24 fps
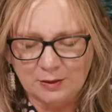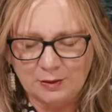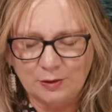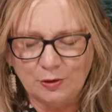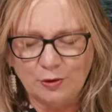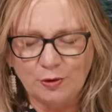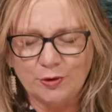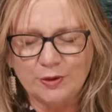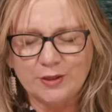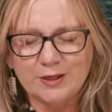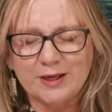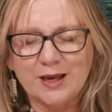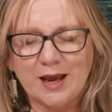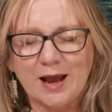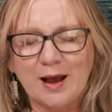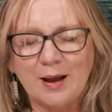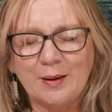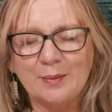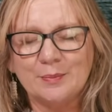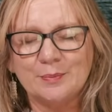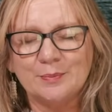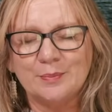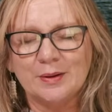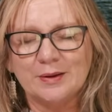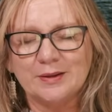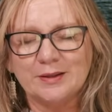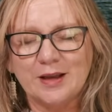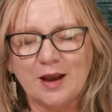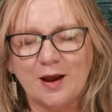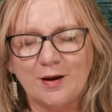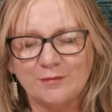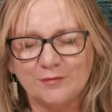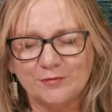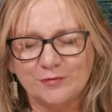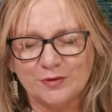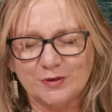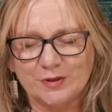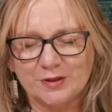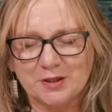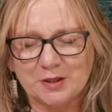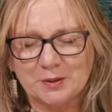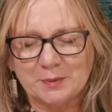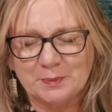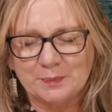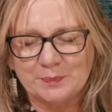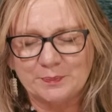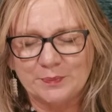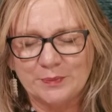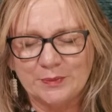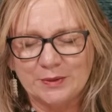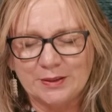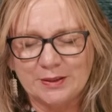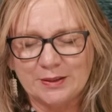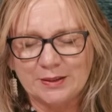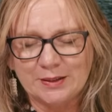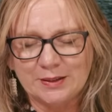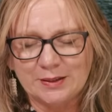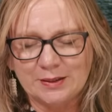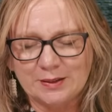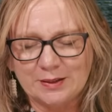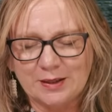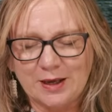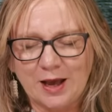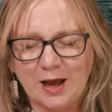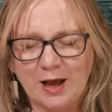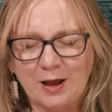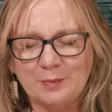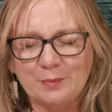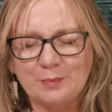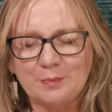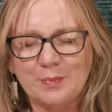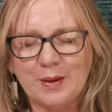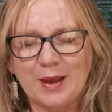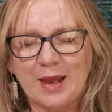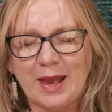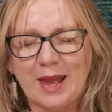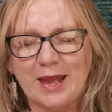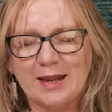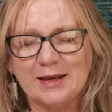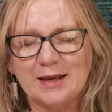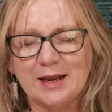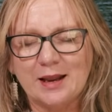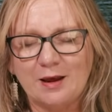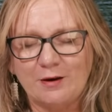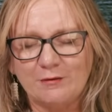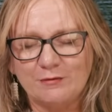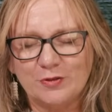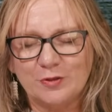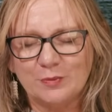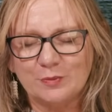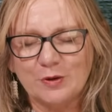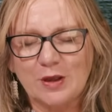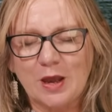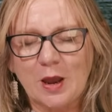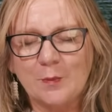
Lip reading: Lord, come and comfort them. Come and love them.